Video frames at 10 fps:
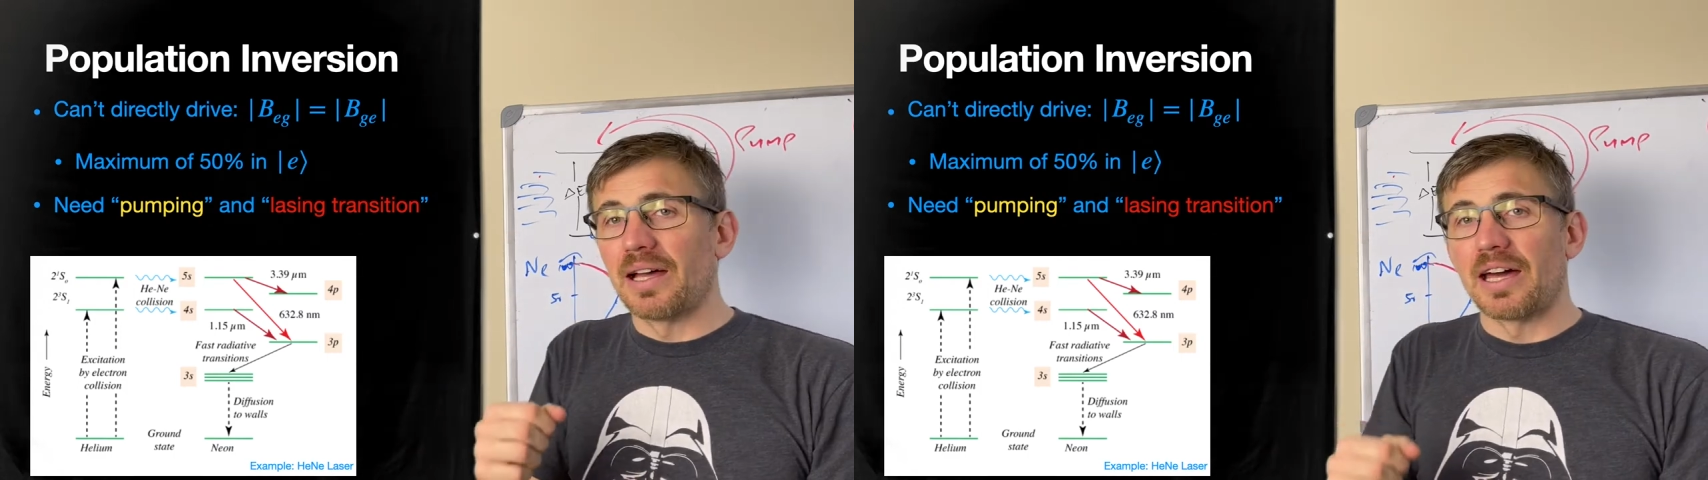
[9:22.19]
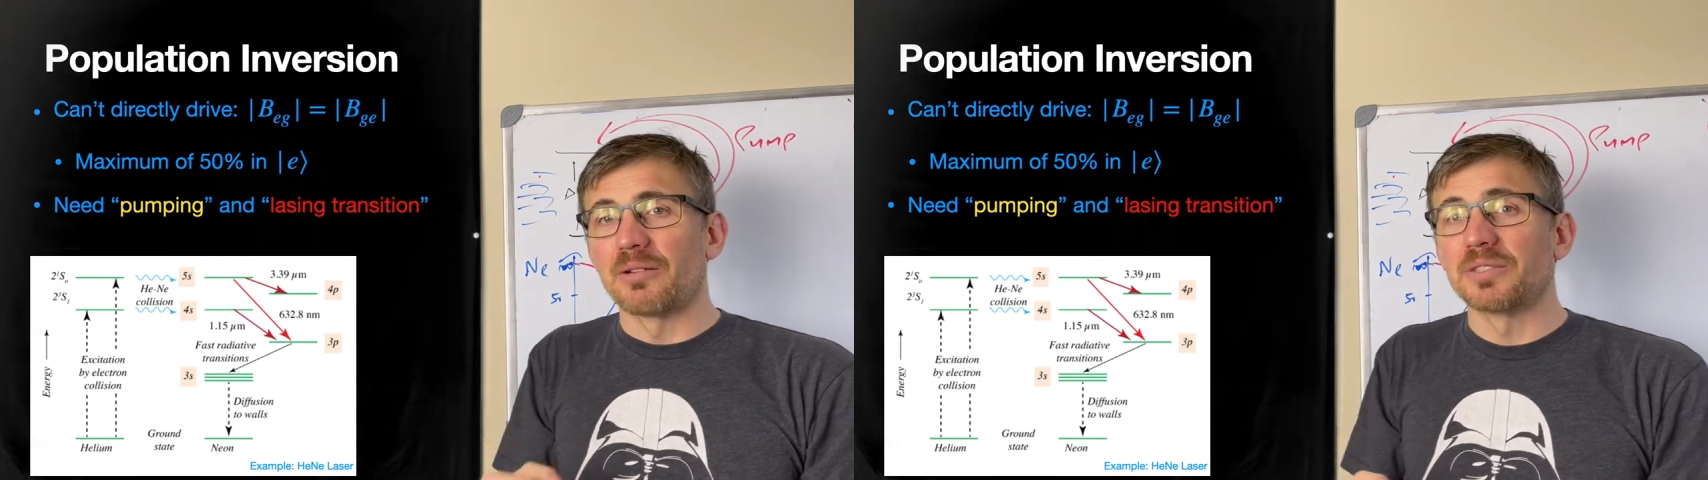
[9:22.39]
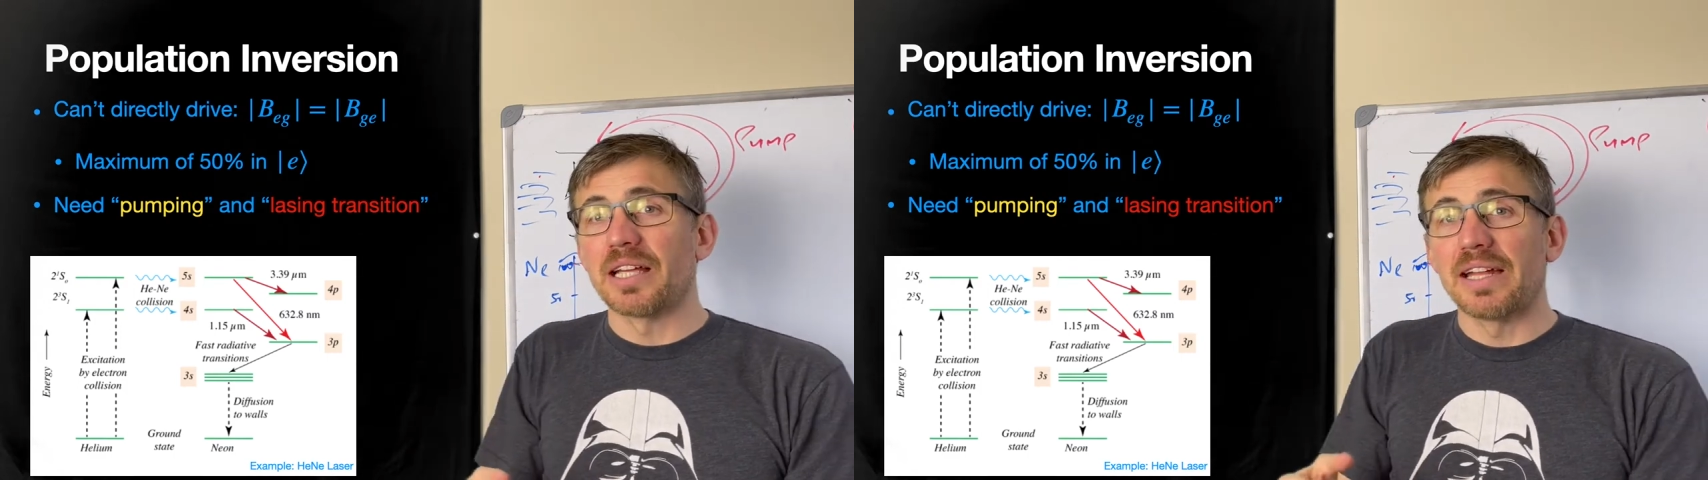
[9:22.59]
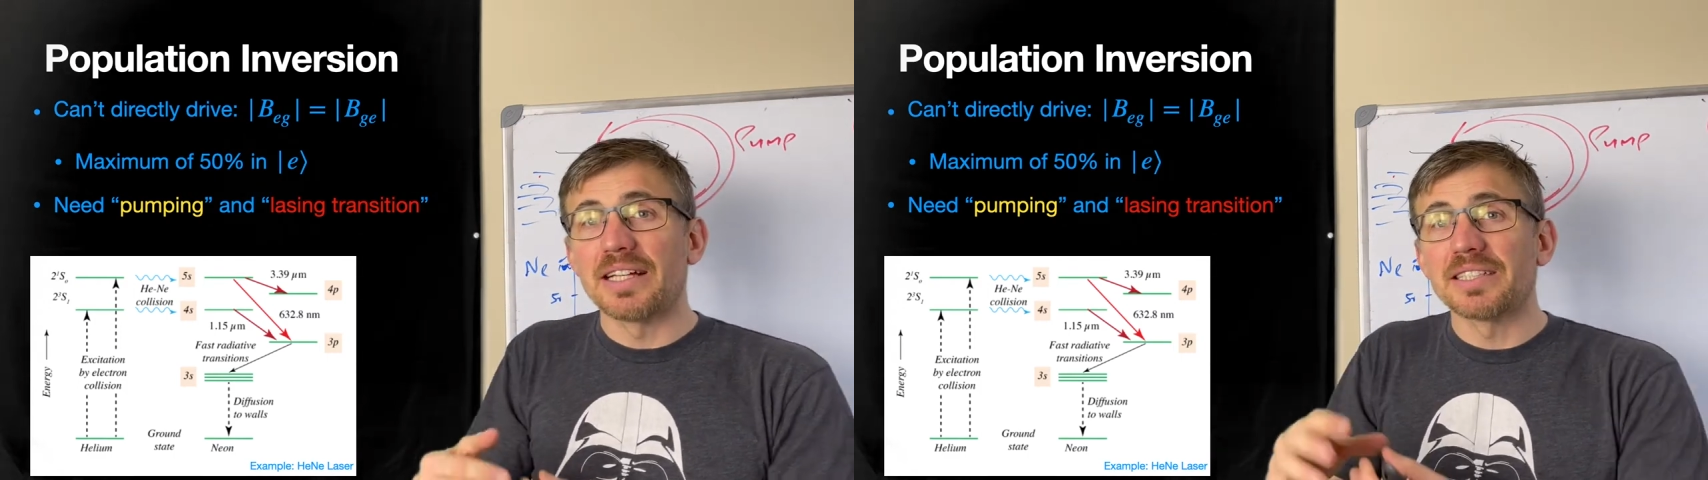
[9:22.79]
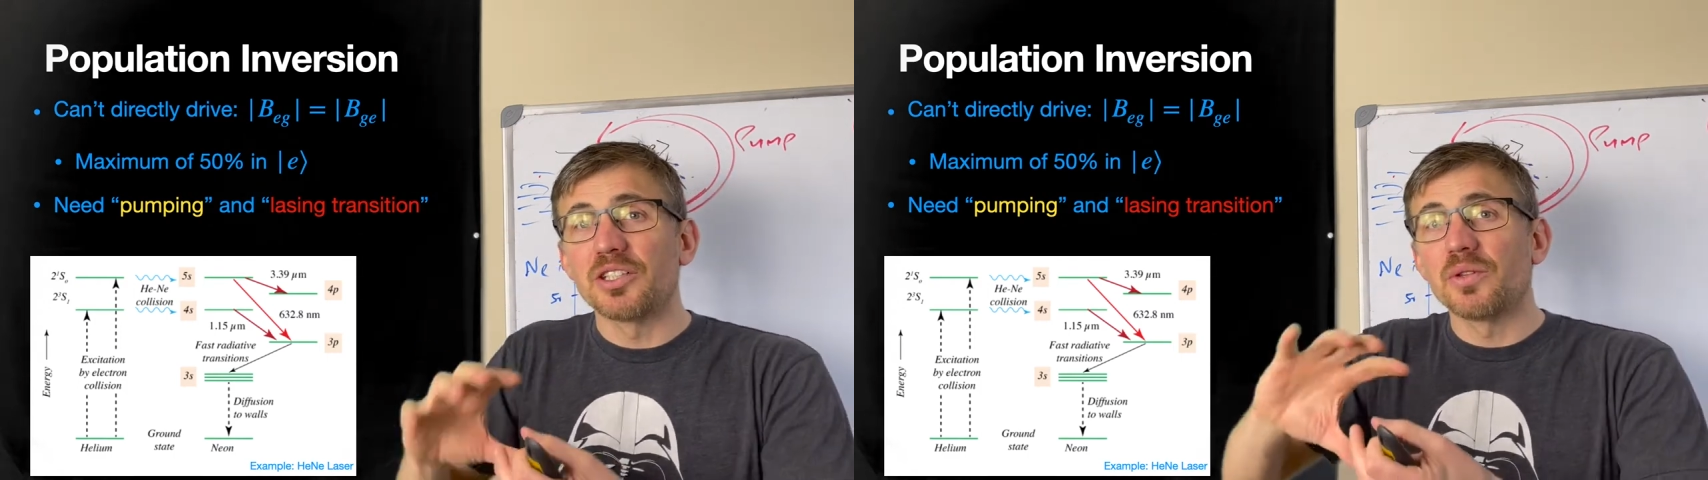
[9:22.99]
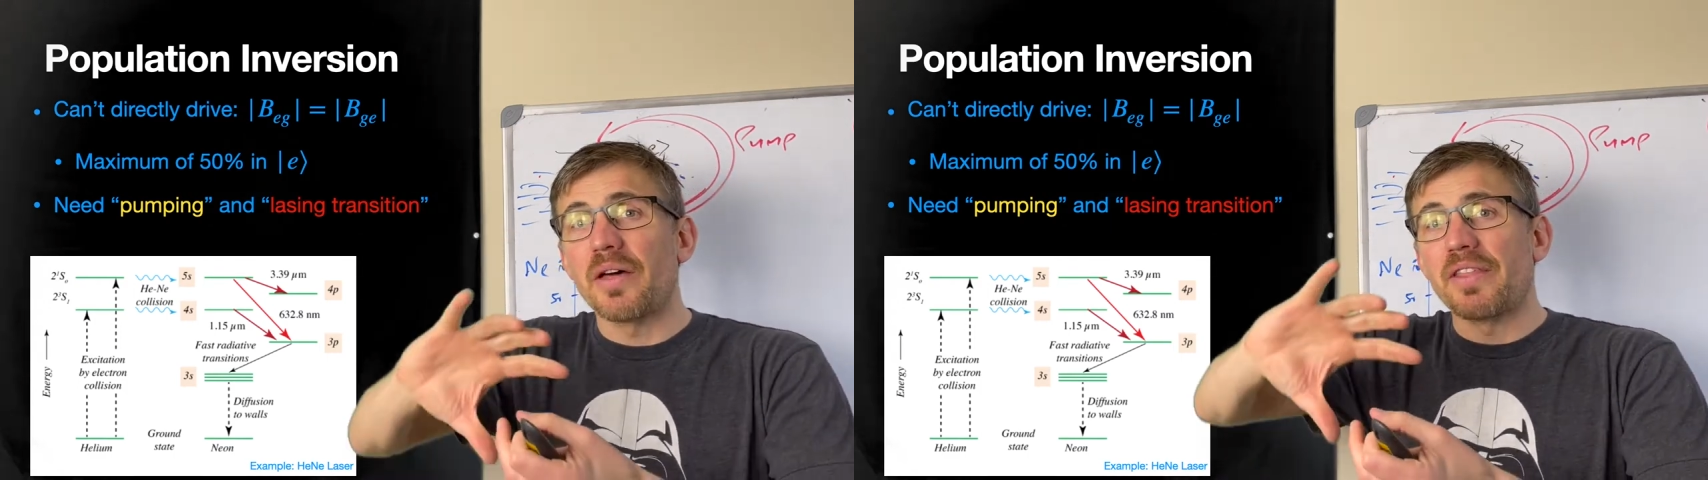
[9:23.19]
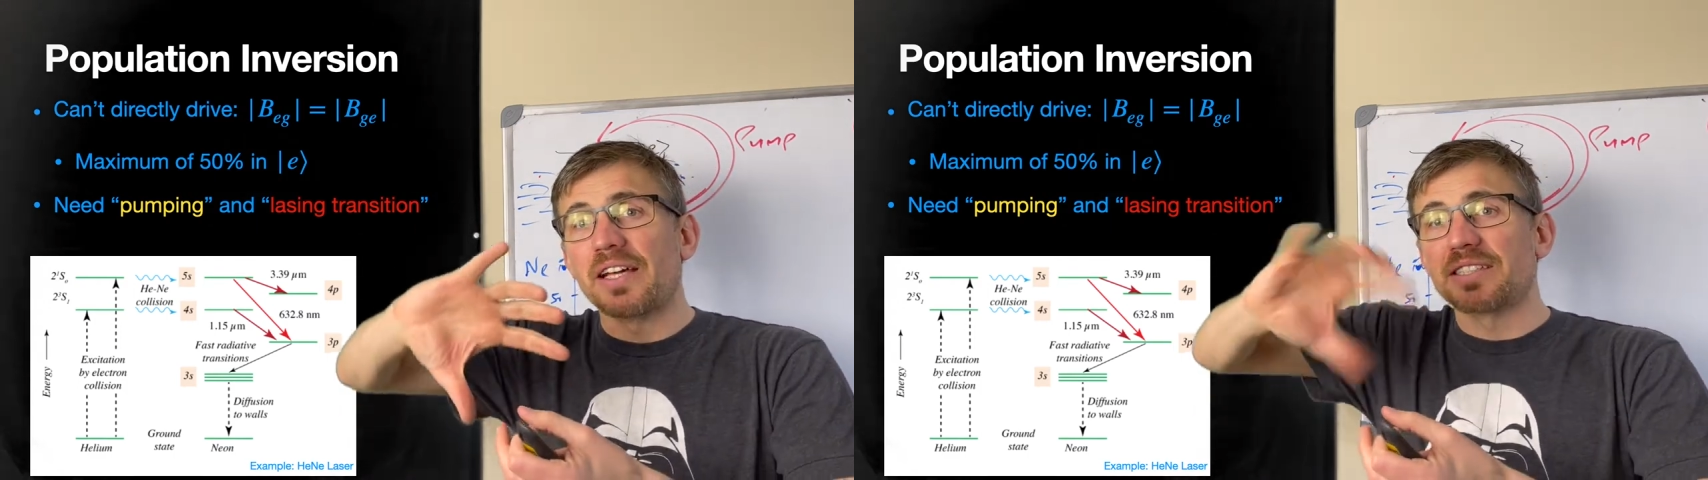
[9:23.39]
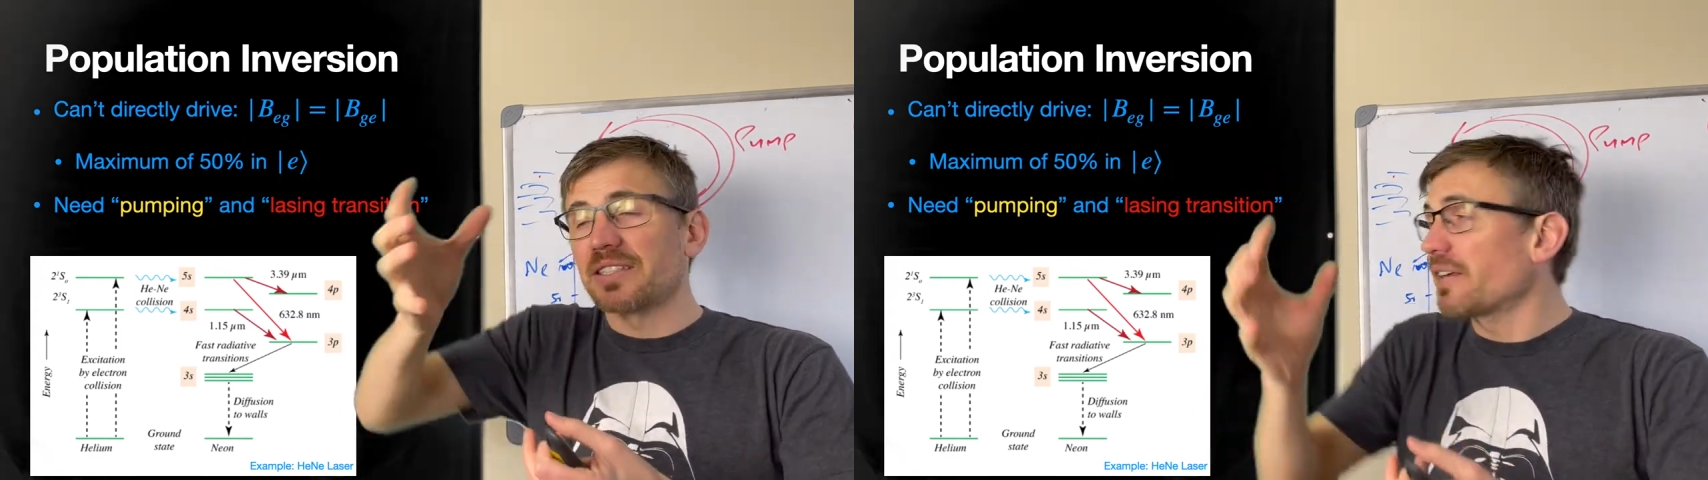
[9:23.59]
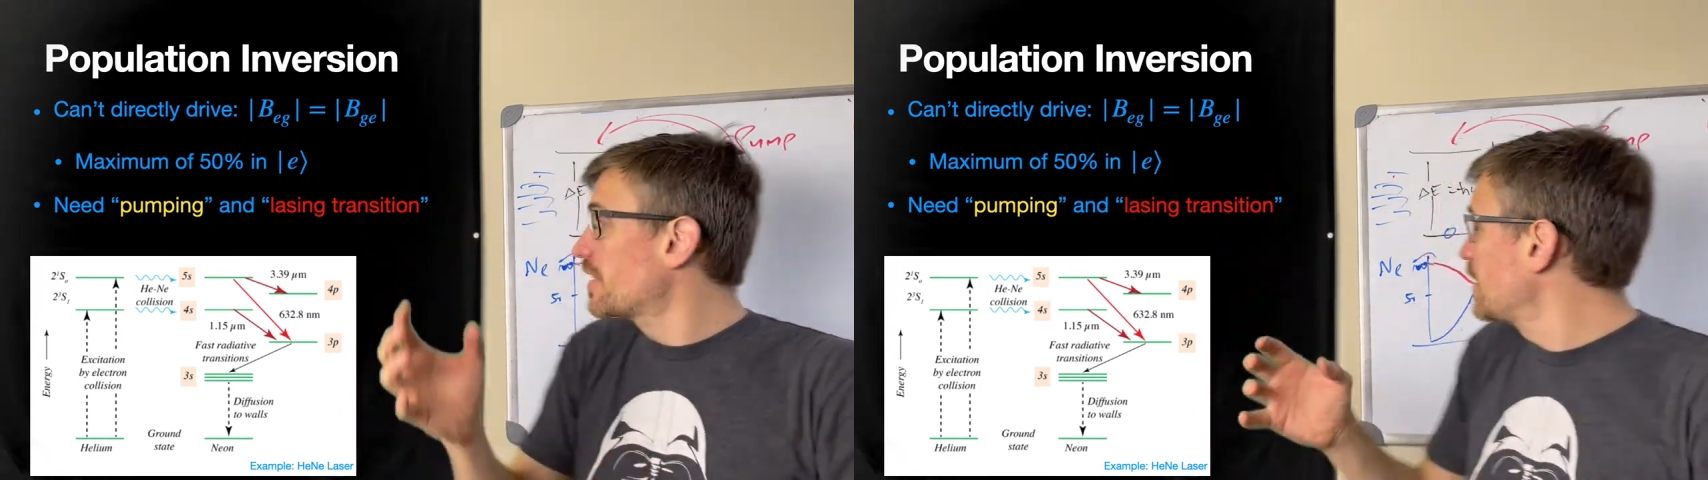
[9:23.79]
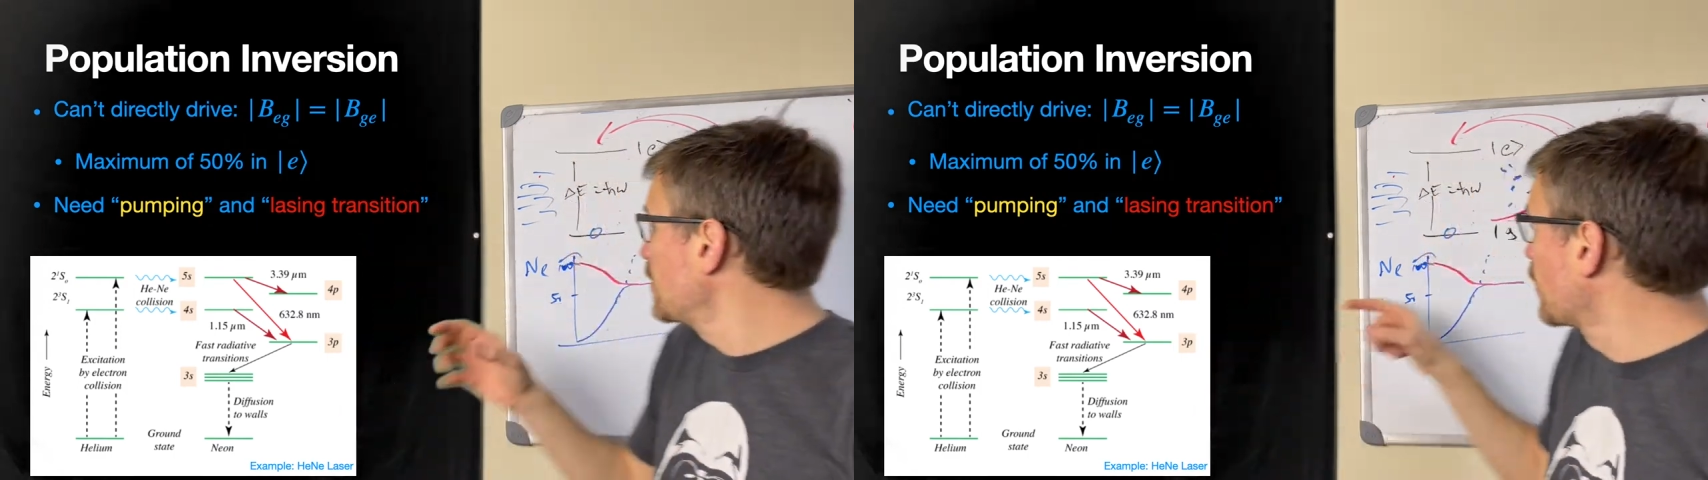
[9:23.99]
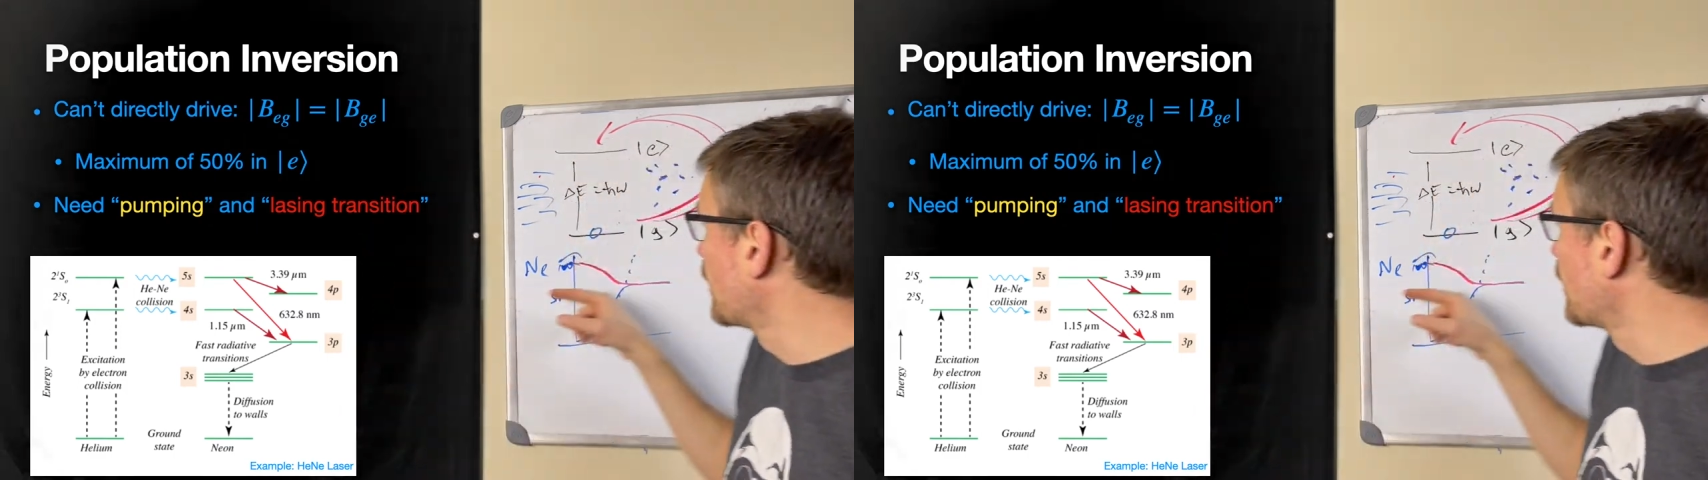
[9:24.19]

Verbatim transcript: atoms, and as they do that, they excite the neon